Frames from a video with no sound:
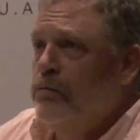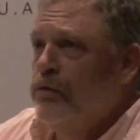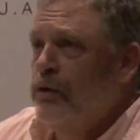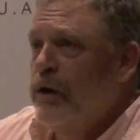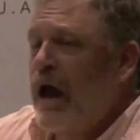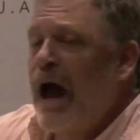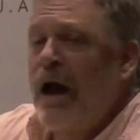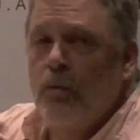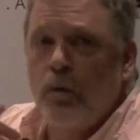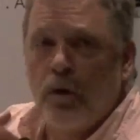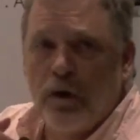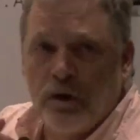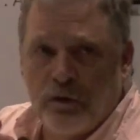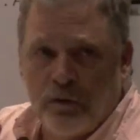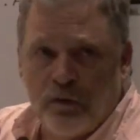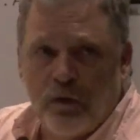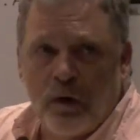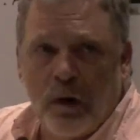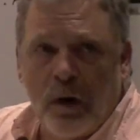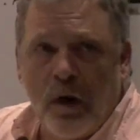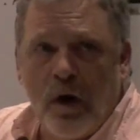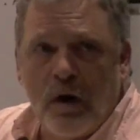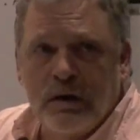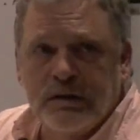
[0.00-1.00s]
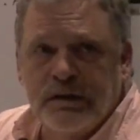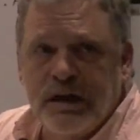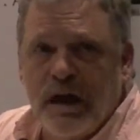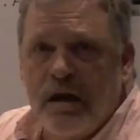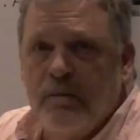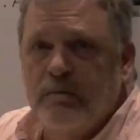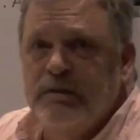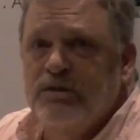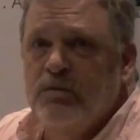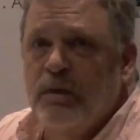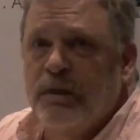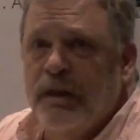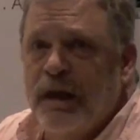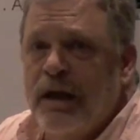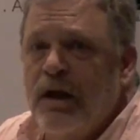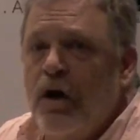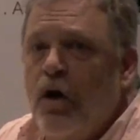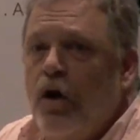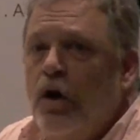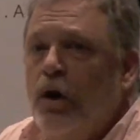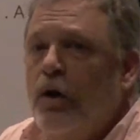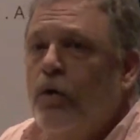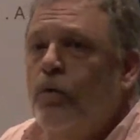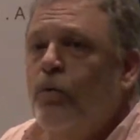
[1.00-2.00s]
I worked for a long time as what they
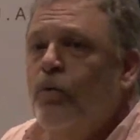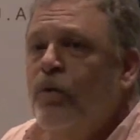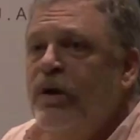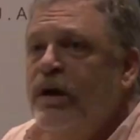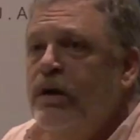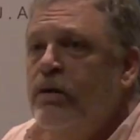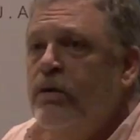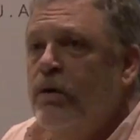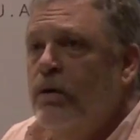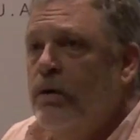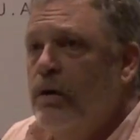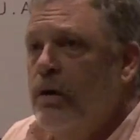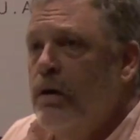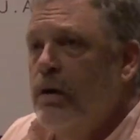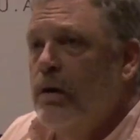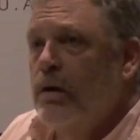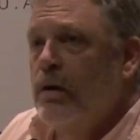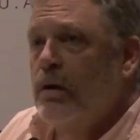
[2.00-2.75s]
call a reader.